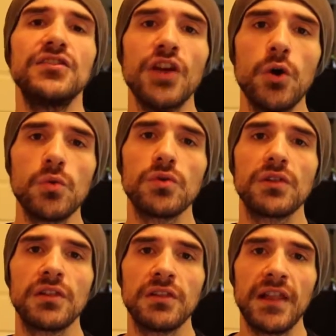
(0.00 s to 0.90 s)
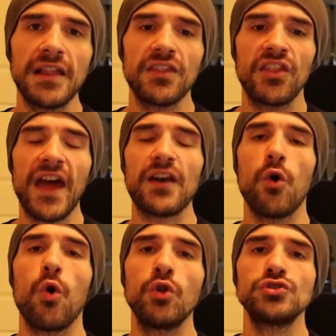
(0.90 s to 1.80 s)
Don't let that
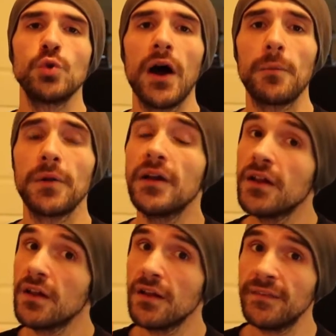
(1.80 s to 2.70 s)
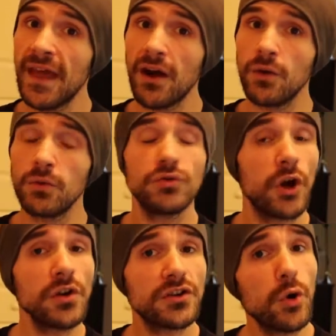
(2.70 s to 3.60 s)
hold you up. Now,
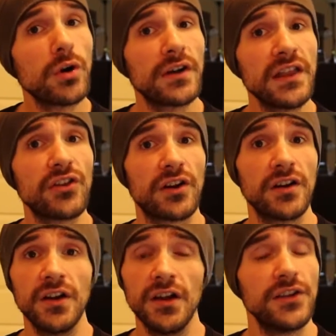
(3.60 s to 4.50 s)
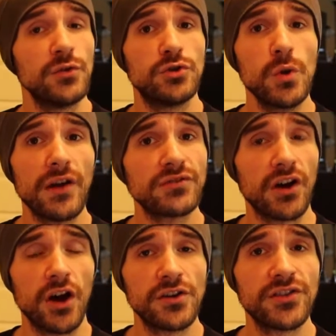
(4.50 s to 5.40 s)
don't ignore it either. You do have
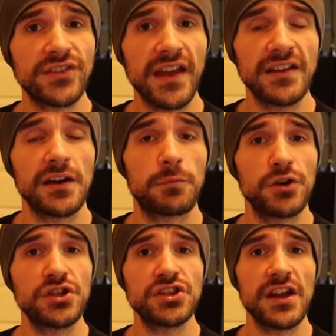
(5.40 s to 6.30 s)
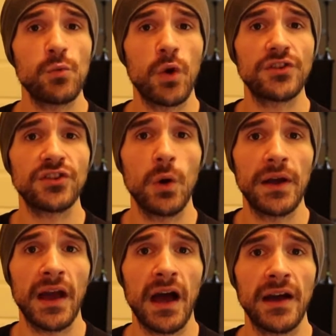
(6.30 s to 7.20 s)
to understand and appreciate what's
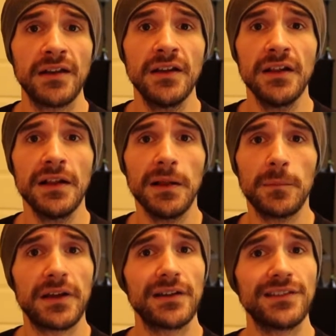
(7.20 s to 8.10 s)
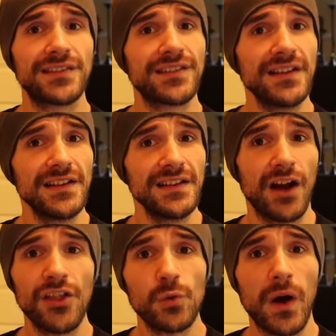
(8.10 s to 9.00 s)
going on, because
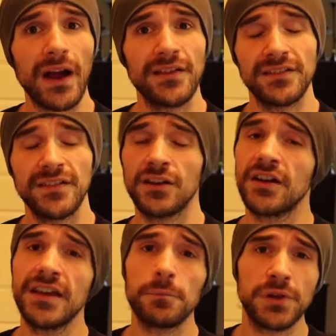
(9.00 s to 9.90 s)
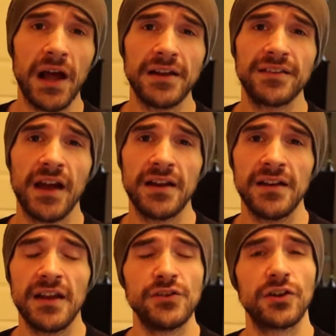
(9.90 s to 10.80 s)
otherwise you're going to get
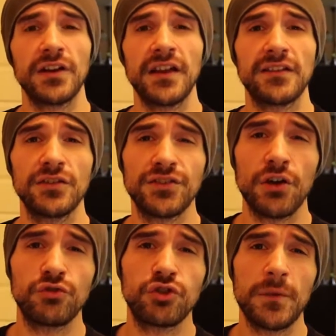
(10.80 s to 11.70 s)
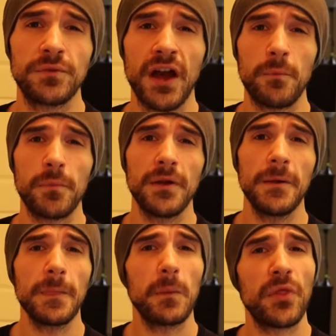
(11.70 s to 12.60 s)
blindsided and you're going to get yourself tripped up.
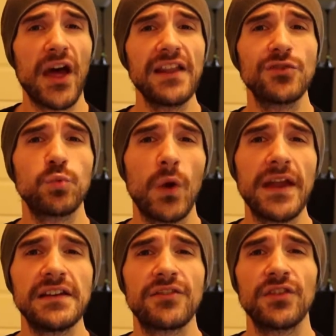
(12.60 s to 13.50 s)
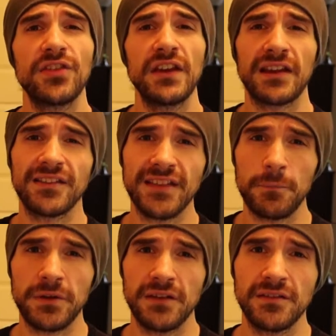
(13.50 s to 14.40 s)
But that is way different than
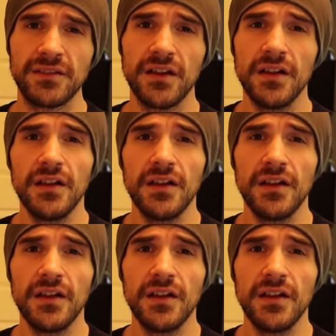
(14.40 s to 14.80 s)
acceptance.